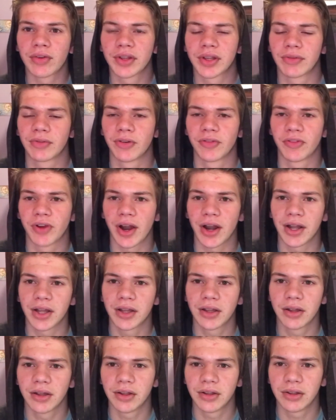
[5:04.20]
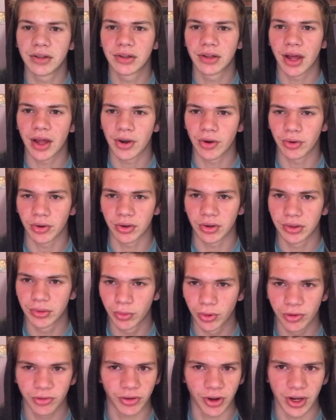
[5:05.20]
set for Friday because I don't go to school
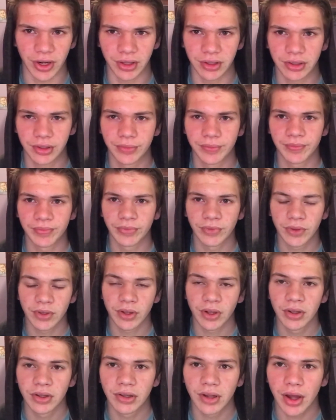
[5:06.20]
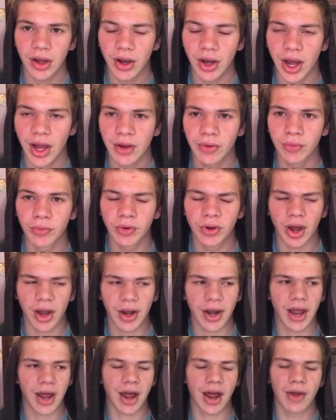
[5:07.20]
on Fridays. So
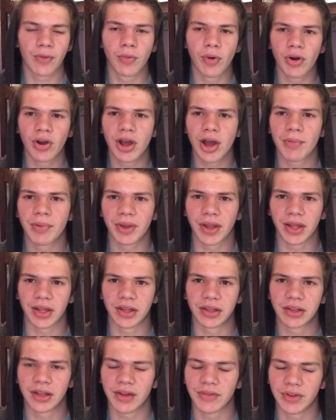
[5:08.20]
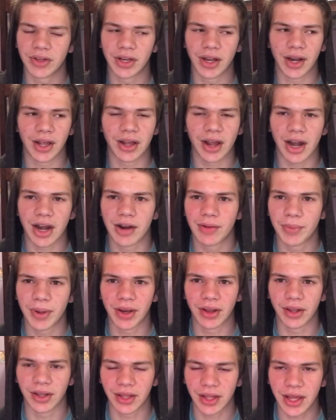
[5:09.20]
I woke up at like 7 and I got out of bed at
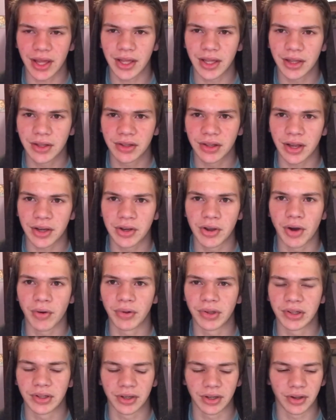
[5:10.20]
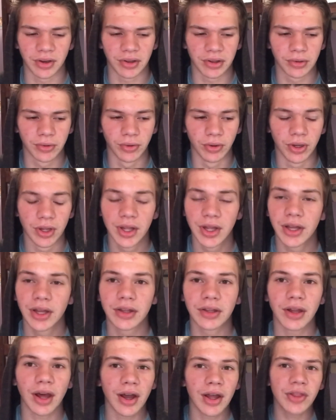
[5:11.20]
like 8 because I knew I wasn't going to go to school. Because
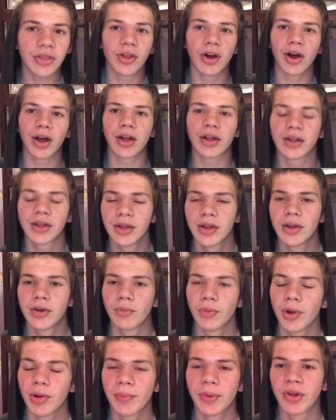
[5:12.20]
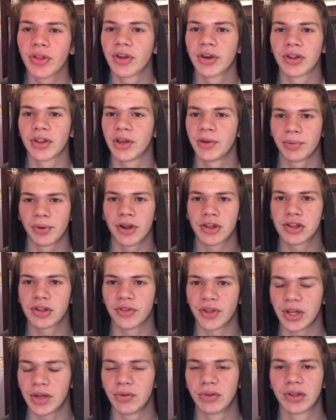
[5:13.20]
I thought, we were both under the impression
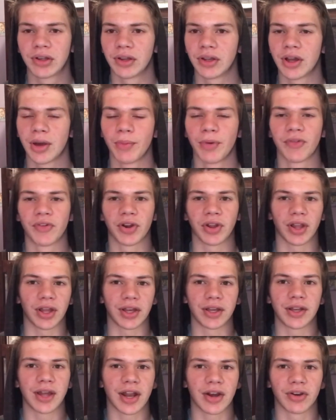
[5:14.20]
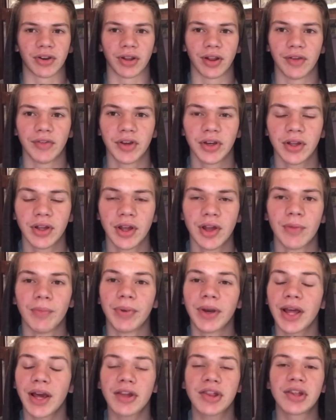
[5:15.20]
that he was going to come over at like 10 or 11. But
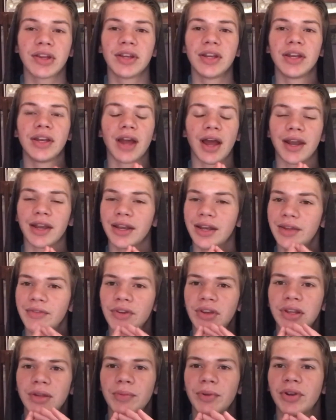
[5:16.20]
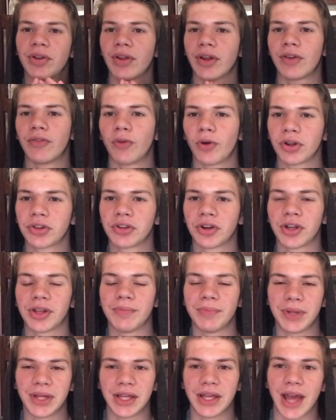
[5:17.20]
he actually didn't. I didn't even see him until like 4:30
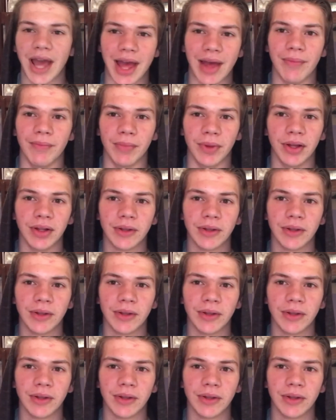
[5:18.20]
p.m.